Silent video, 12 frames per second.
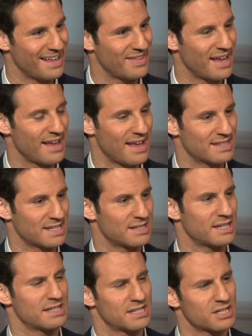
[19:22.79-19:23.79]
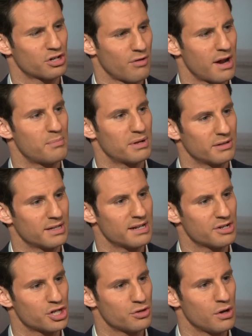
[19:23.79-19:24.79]
And they, is, this, is this a credibility
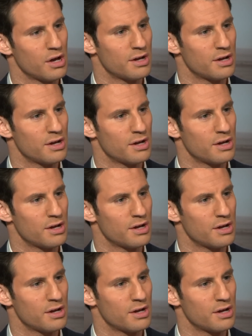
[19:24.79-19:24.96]
issue?